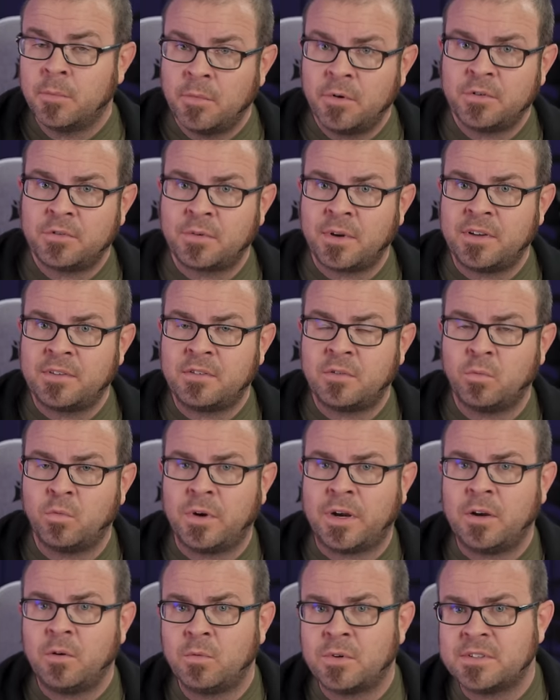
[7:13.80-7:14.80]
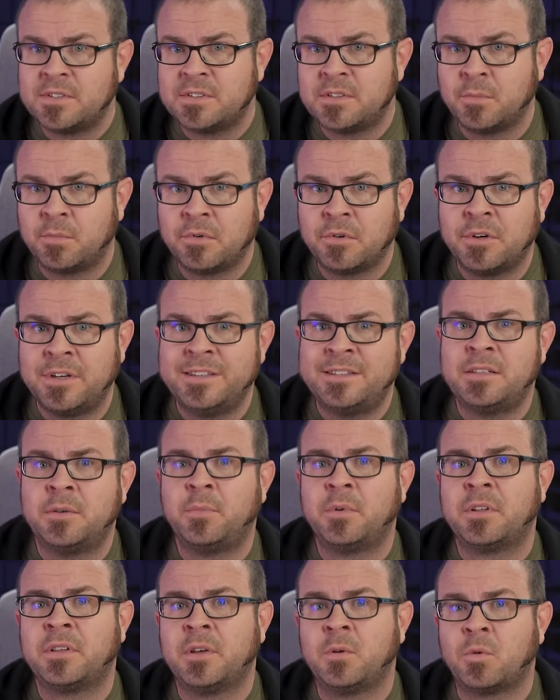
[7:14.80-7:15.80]
Most ransomware, once deployed,
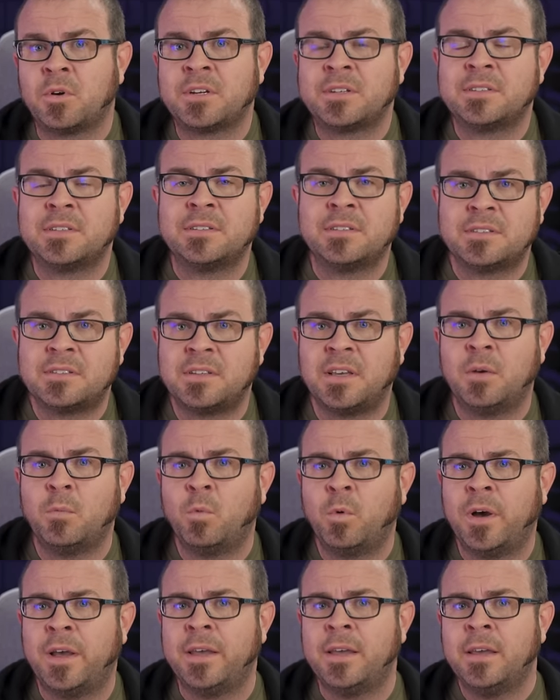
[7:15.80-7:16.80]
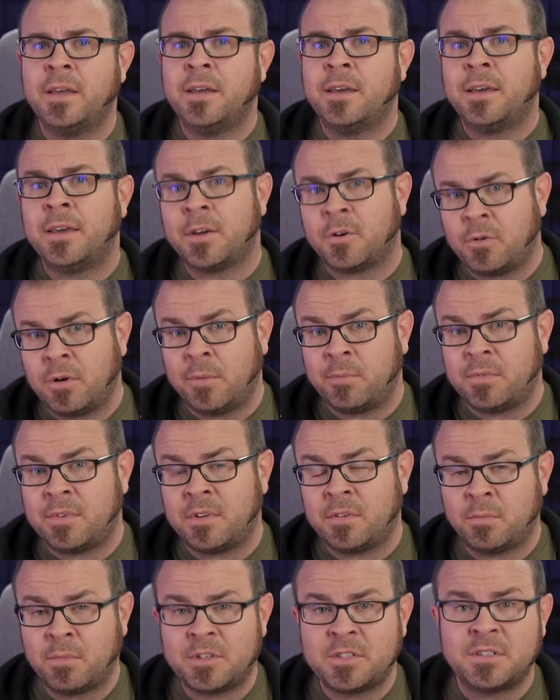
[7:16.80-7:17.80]
typically works in the same way. Encrypt
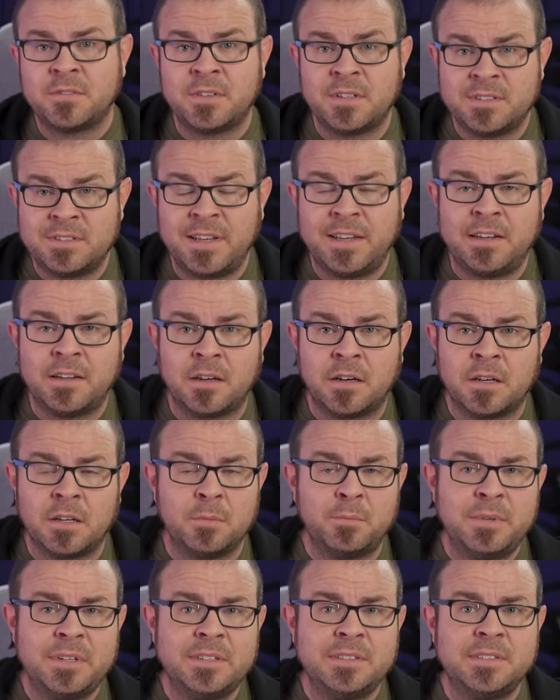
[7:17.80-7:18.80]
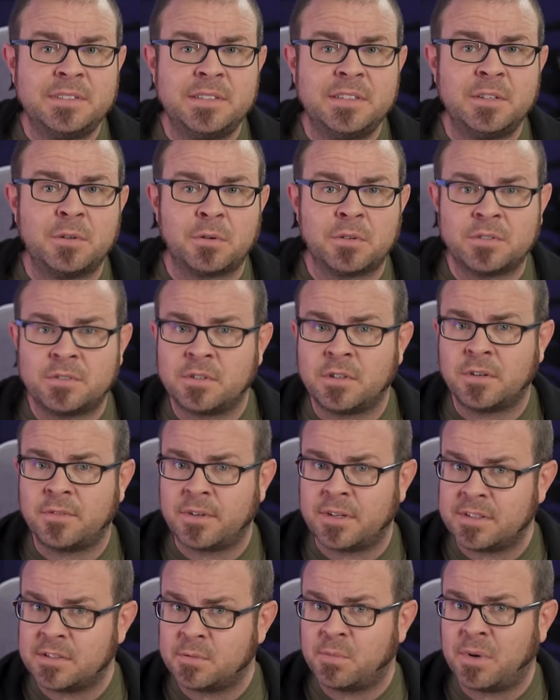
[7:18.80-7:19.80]
as much of the data on a PC or
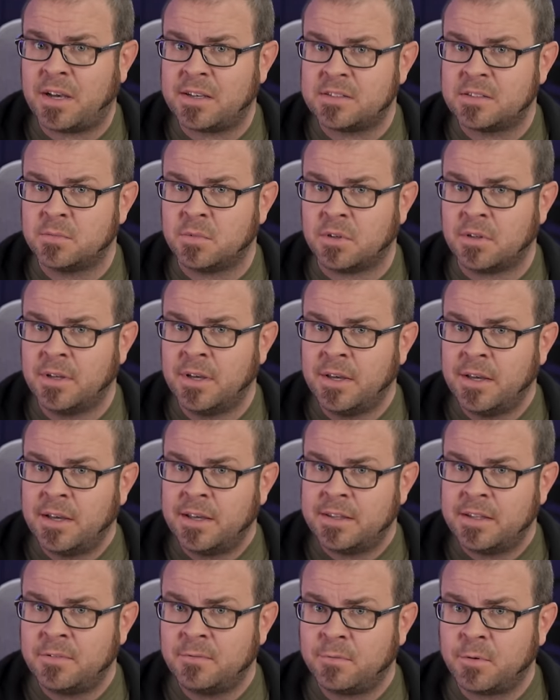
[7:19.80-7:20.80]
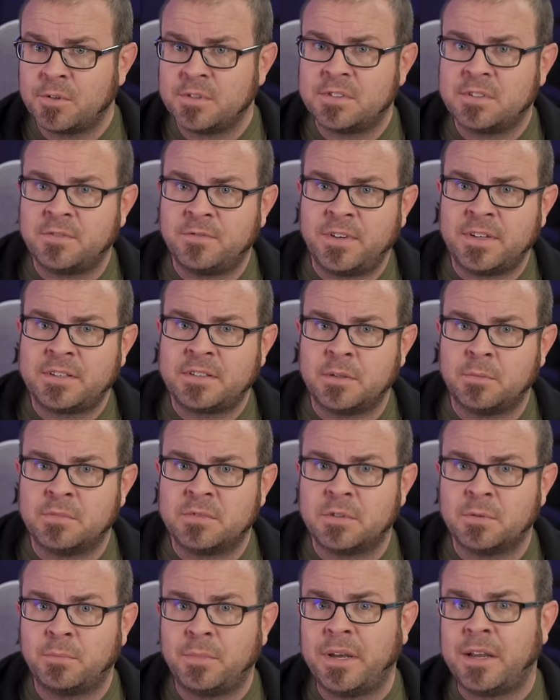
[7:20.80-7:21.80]
server as possible, and then force the victim
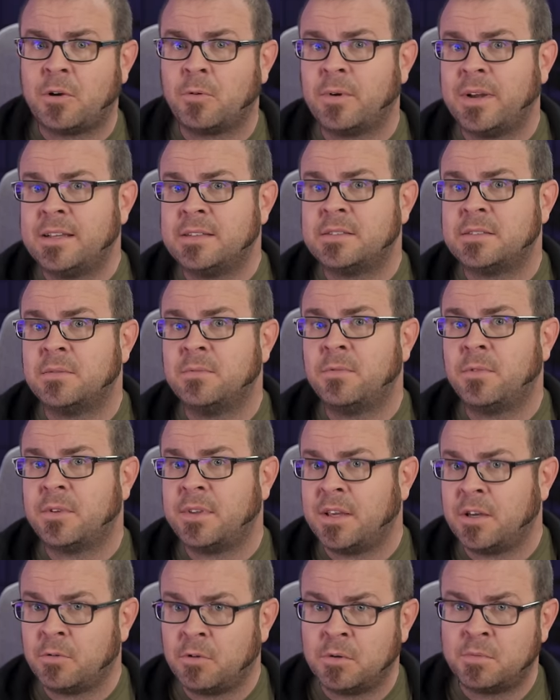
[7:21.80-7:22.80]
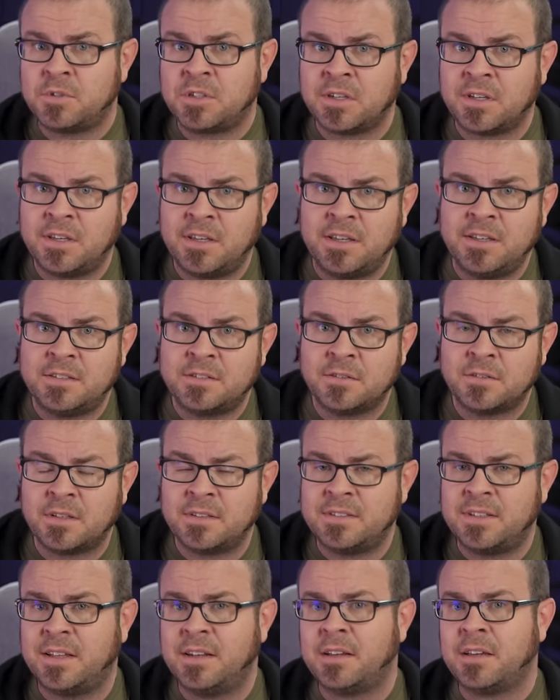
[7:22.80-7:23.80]
to pay a ransom for the encryption key so the
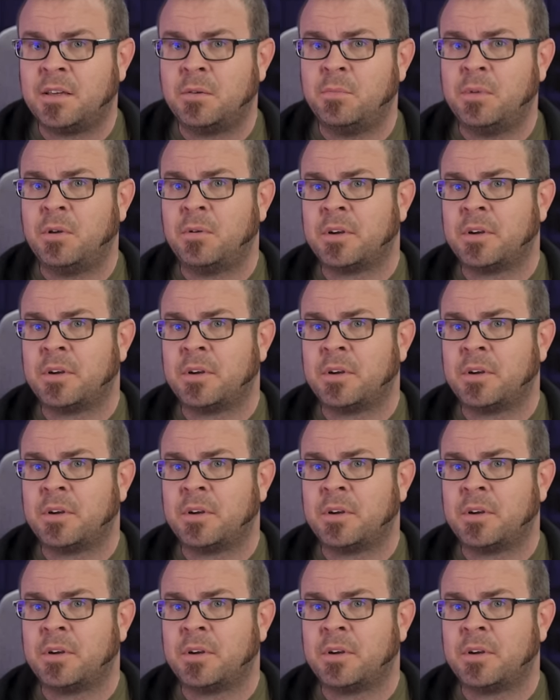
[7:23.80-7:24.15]
data can be